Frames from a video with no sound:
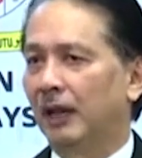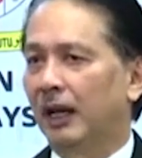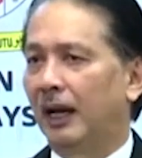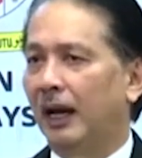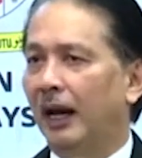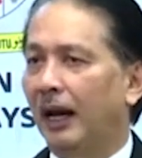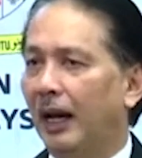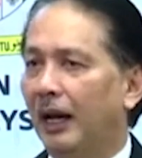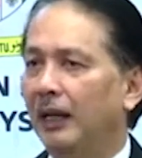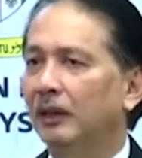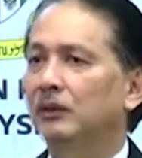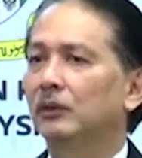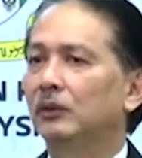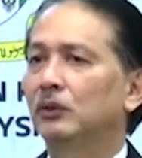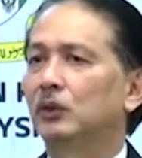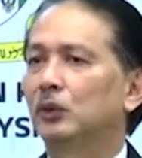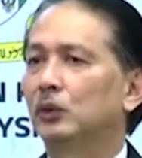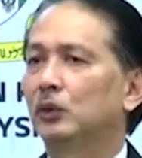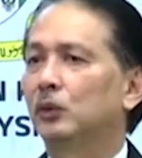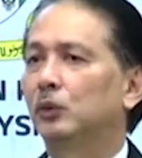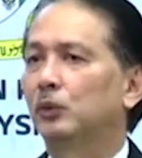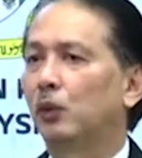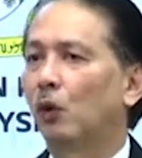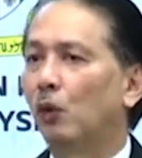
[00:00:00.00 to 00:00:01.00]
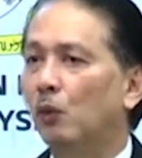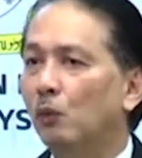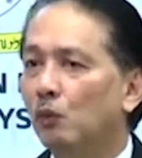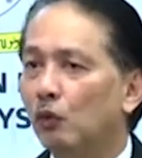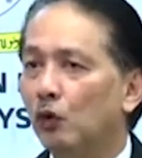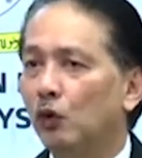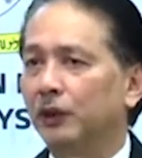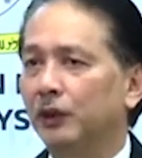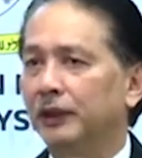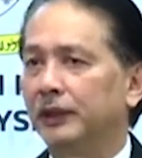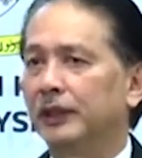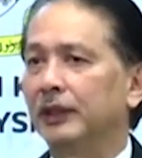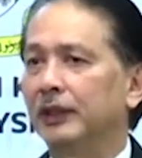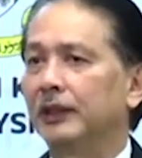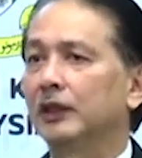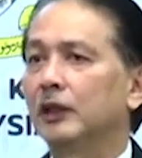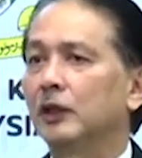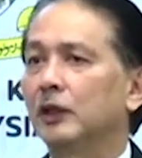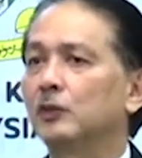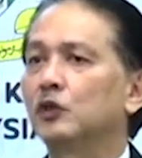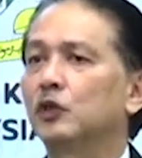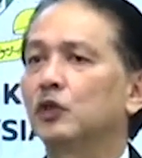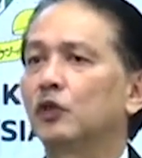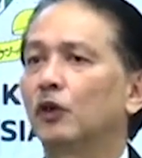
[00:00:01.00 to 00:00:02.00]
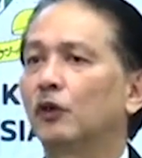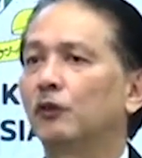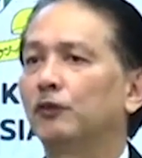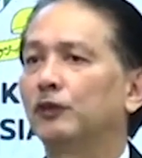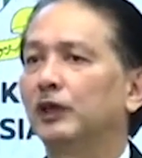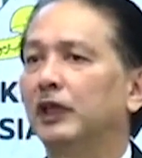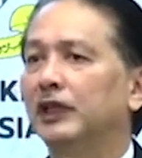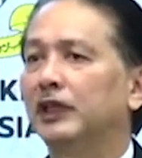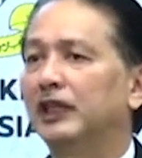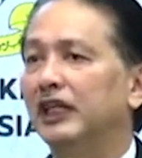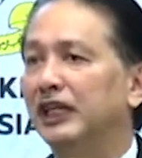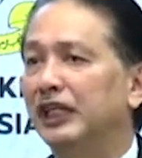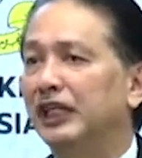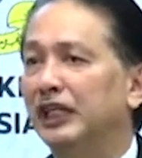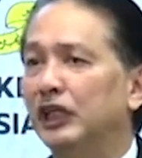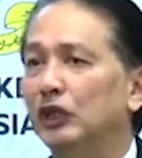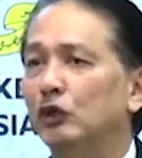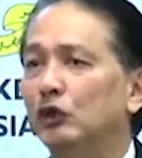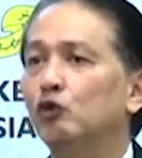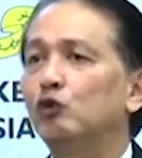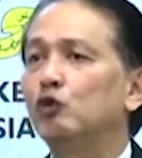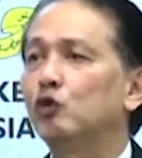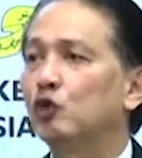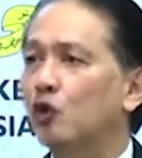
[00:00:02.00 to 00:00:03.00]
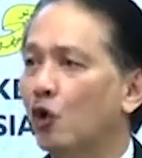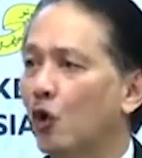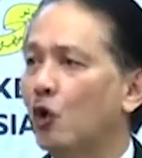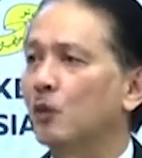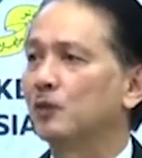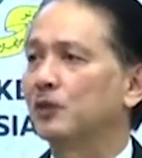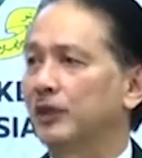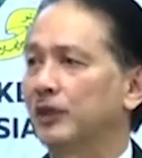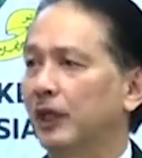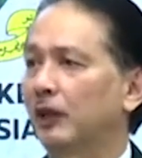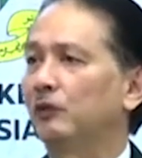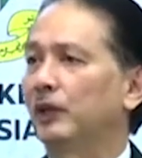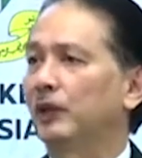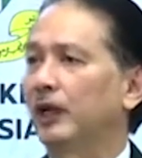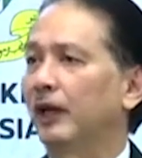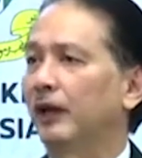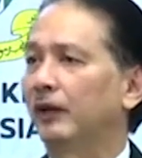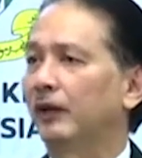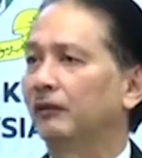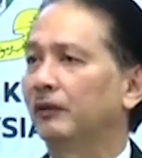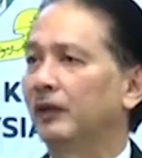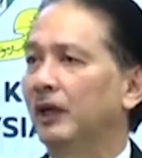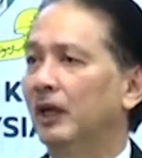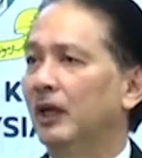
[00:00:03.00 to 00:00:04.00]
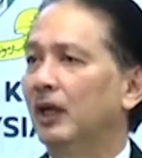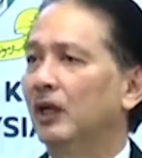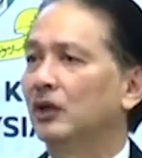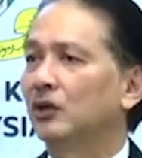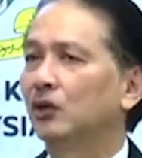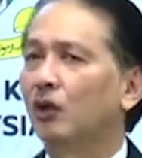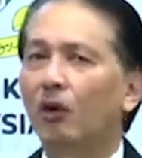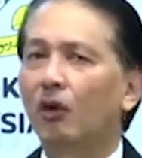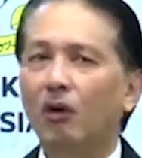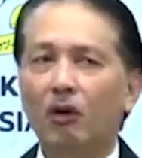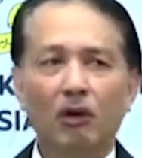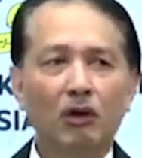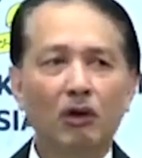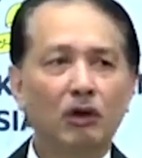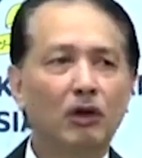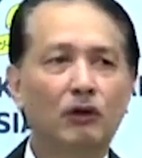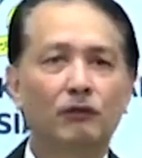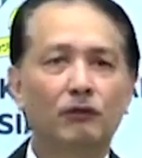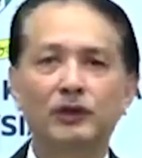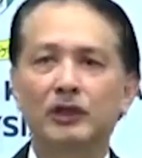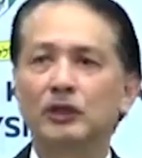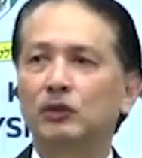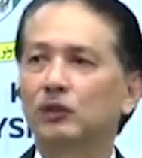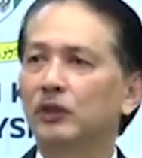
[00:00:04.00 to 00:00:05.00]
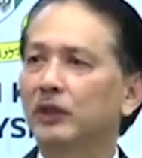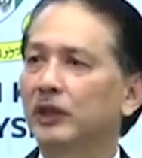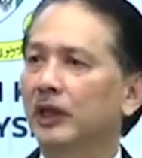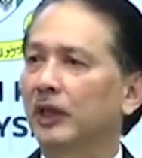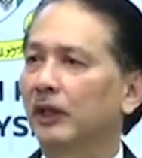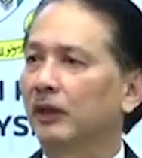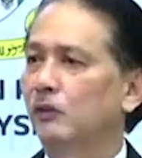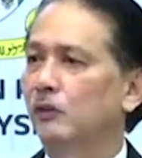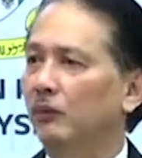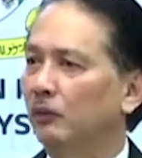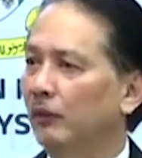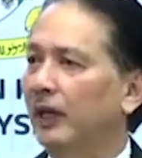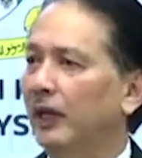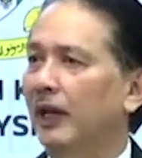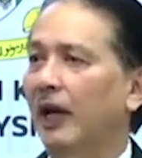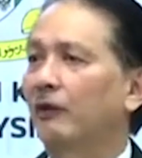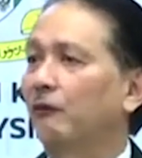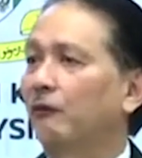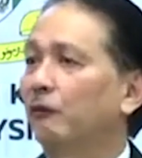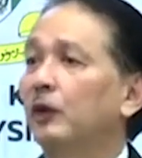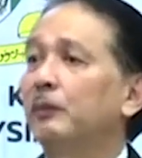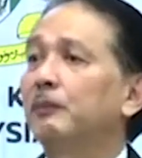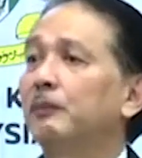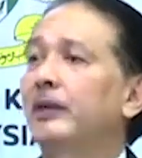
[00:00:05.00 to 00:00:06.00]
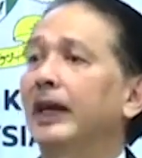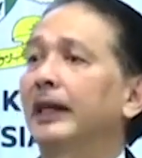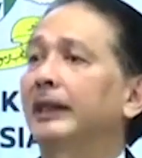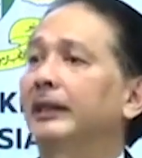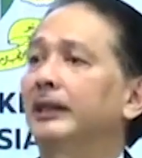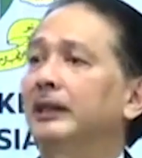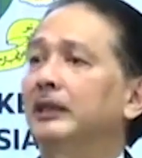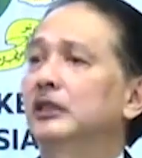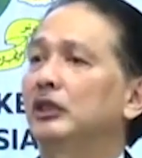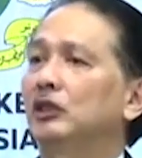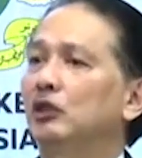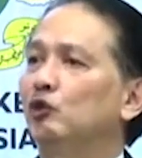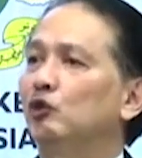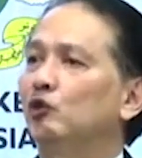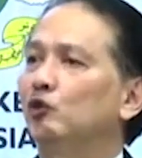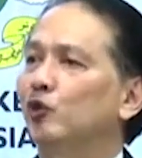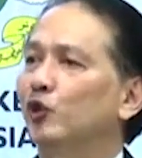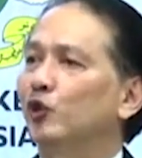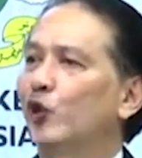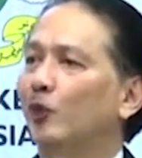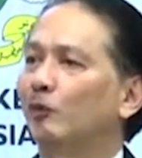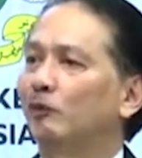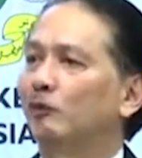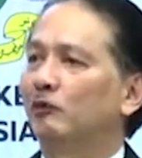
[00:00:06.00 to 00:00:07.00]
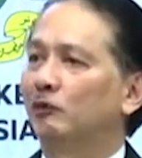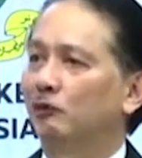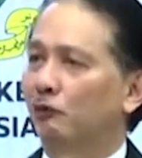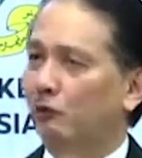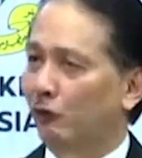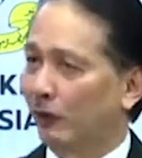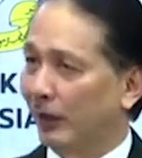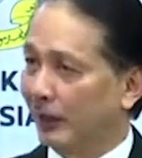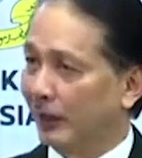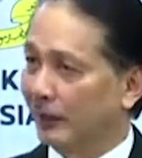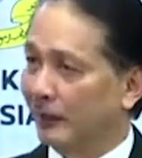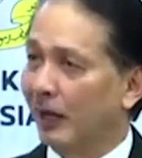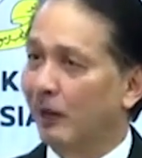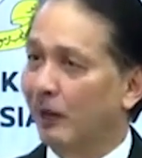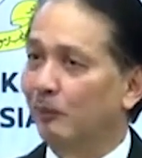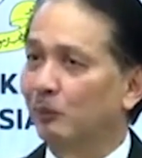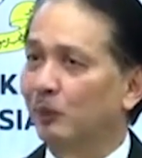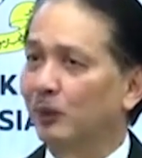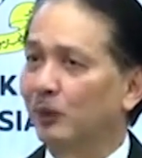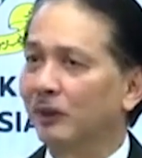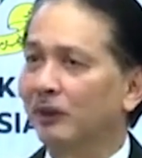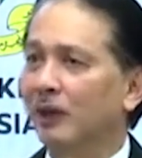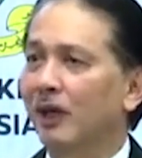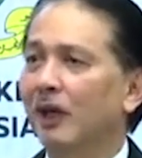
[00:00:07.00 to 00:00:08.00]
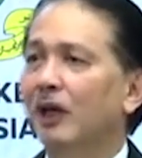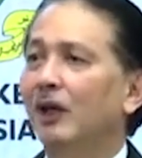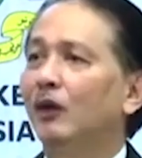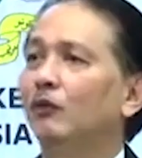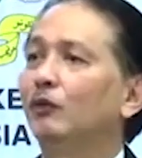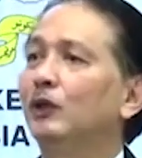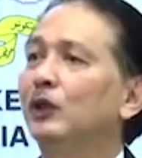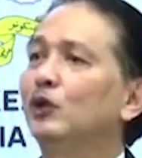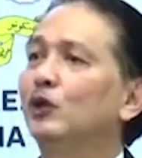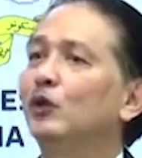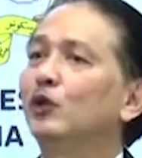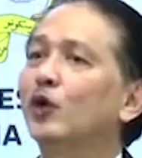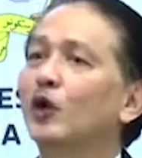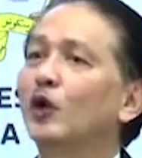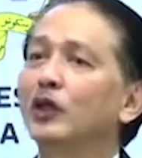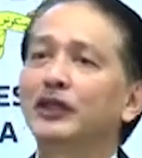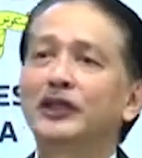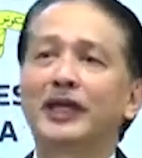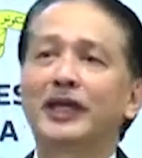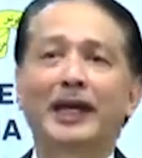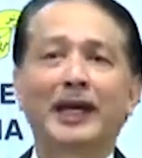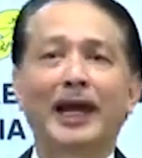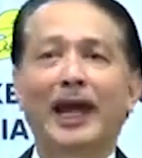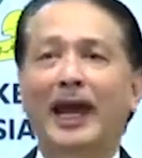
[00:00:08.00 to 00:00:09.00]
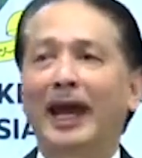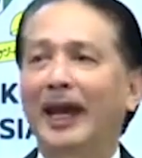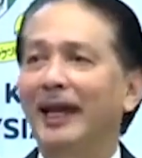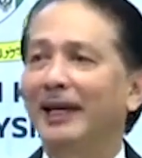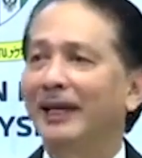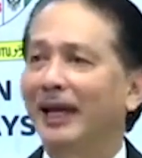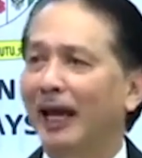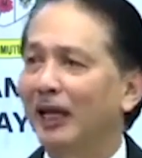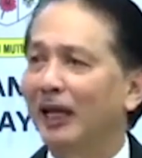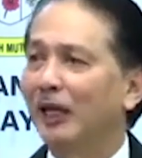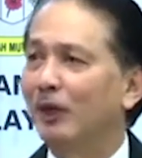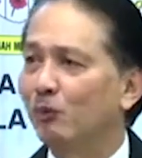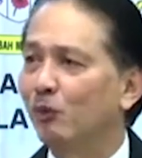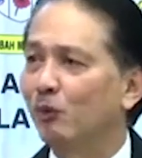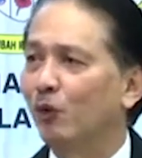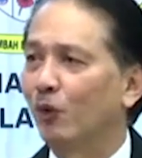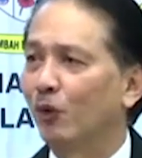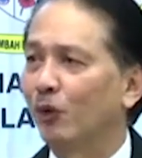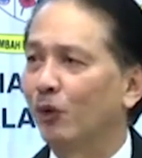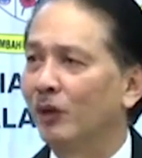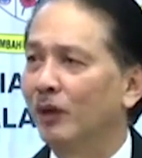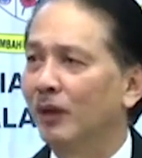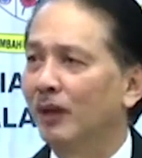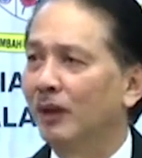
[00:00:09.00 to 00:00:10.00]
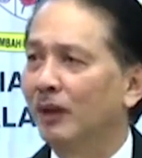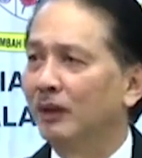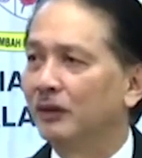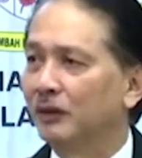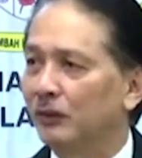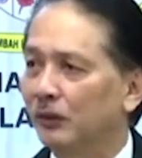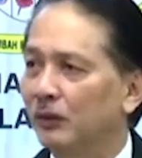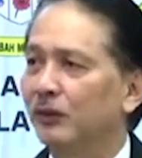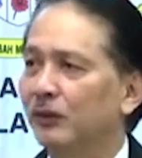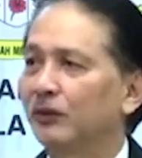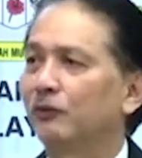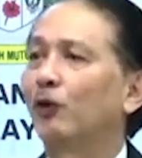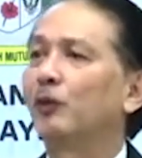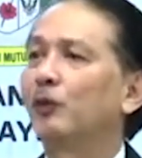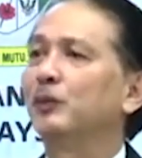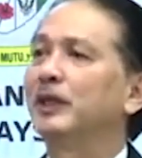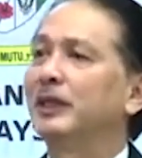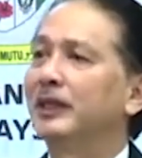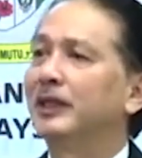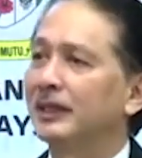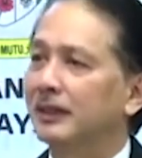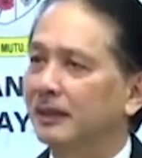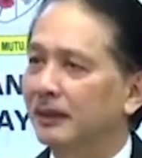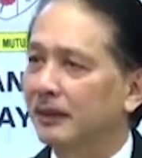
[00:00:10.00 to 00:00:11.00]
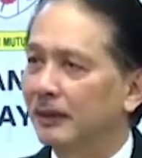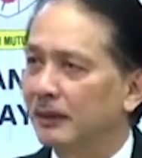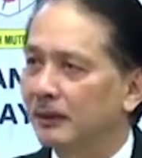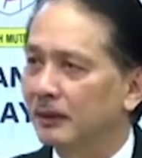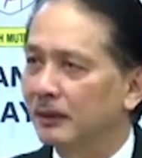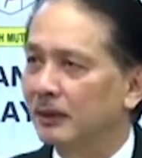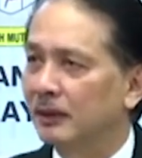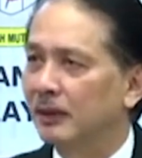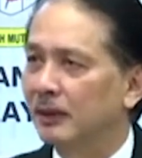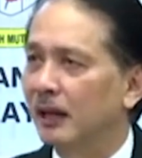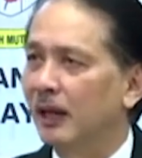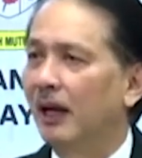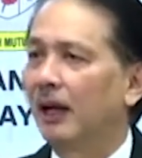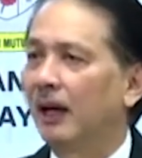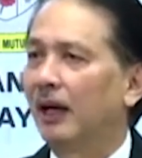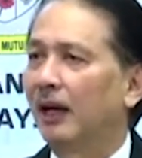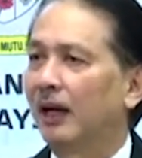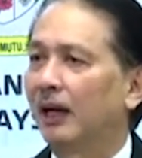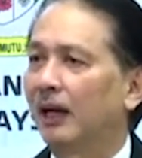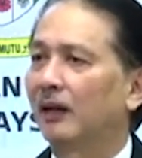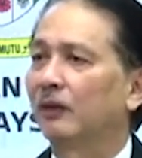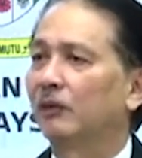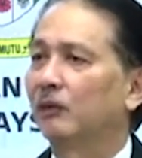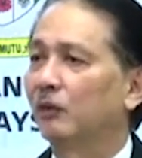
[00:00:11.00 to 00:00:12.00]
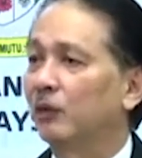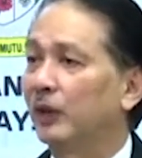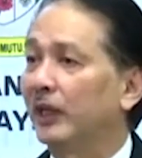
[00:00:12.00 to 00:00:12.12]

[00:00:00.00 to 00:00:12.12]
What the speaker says: and to promote in terms of the new norms that we have. So all of us today, we practice new norm. For example, we do not shake hands anymore. So from a distance, the